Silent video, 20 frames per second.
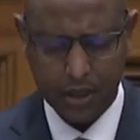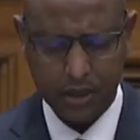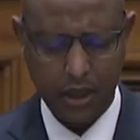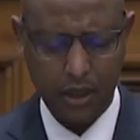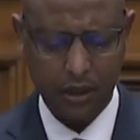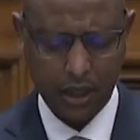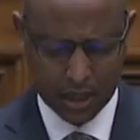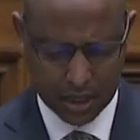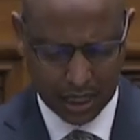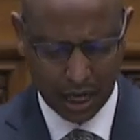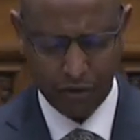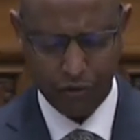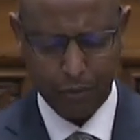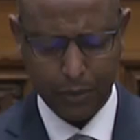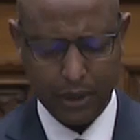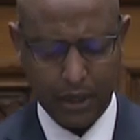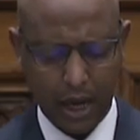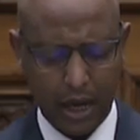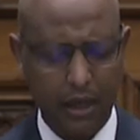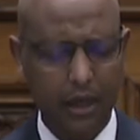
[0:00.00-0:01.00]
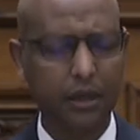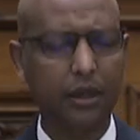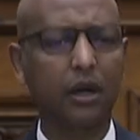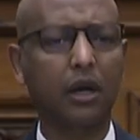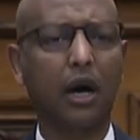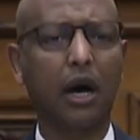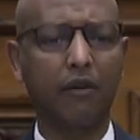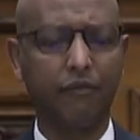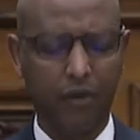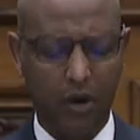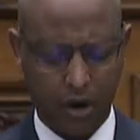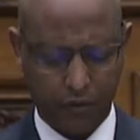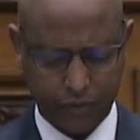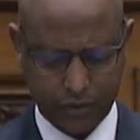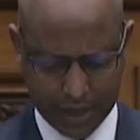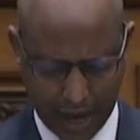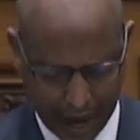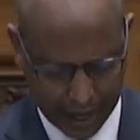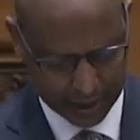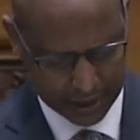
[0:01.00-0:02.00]
that this government, under the cover of
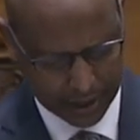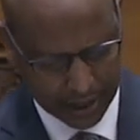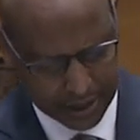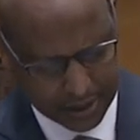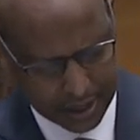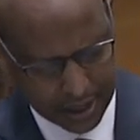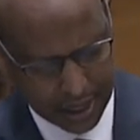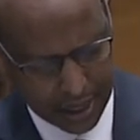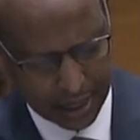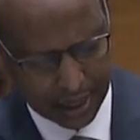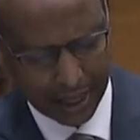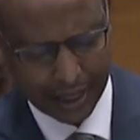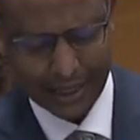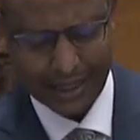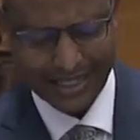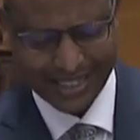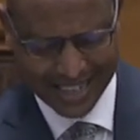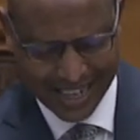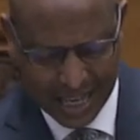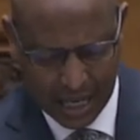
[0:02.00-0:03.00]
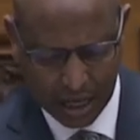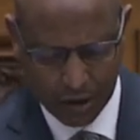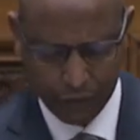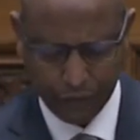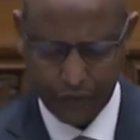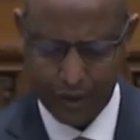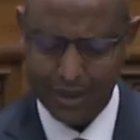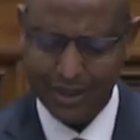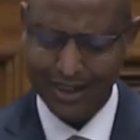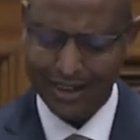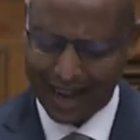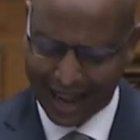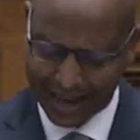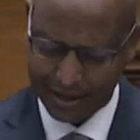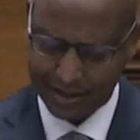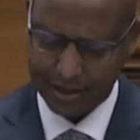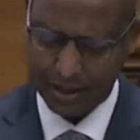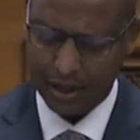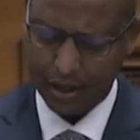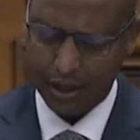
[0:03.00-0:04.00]
darkness, like a thief in the
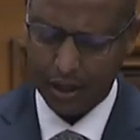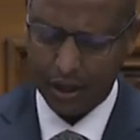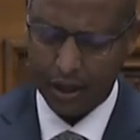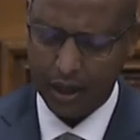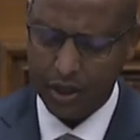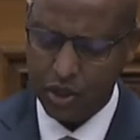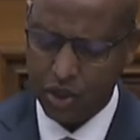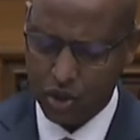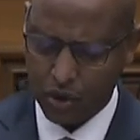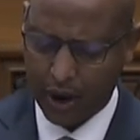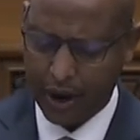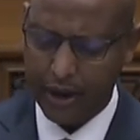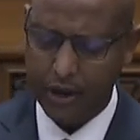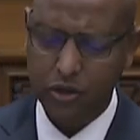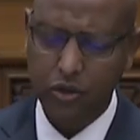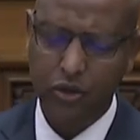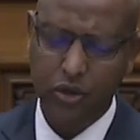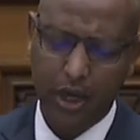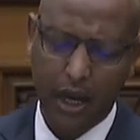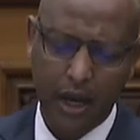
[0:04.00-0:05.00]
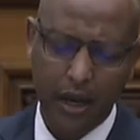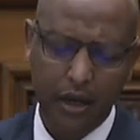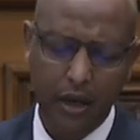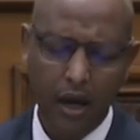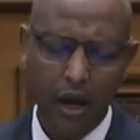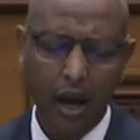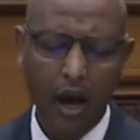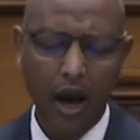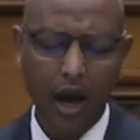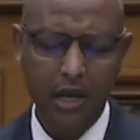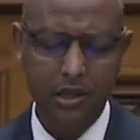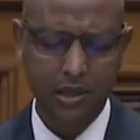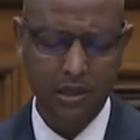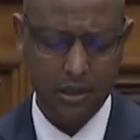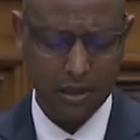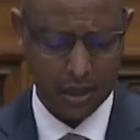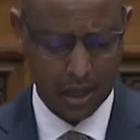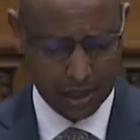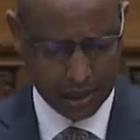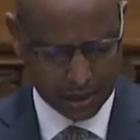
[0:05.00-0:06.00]
night, is trying to take a
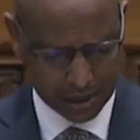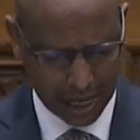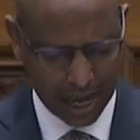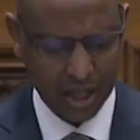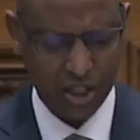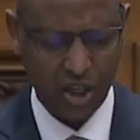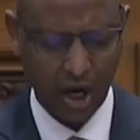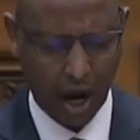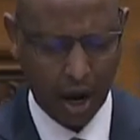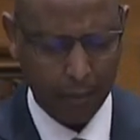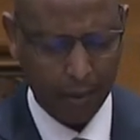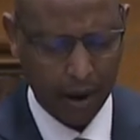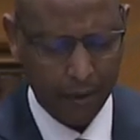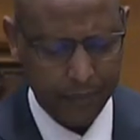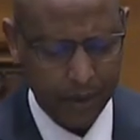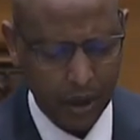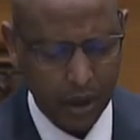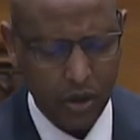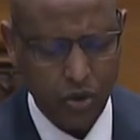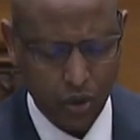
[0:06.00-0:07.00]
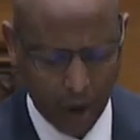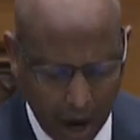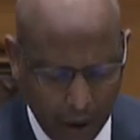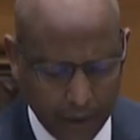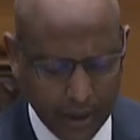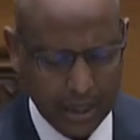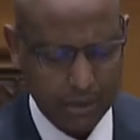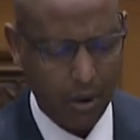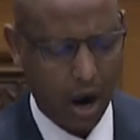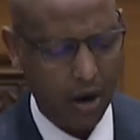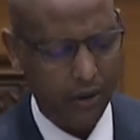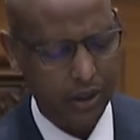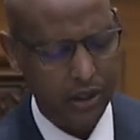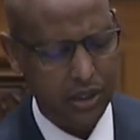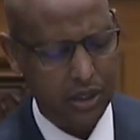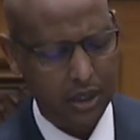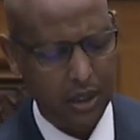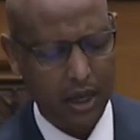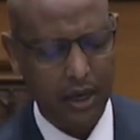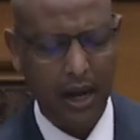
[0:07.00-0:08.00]
sledgehammer to our
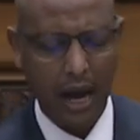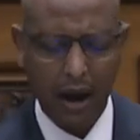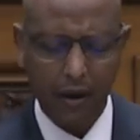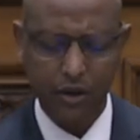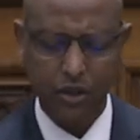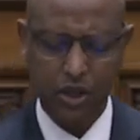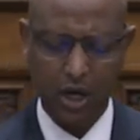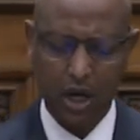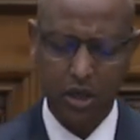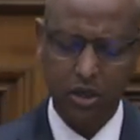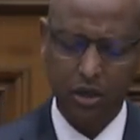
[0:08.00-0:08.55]
democracy and our Charter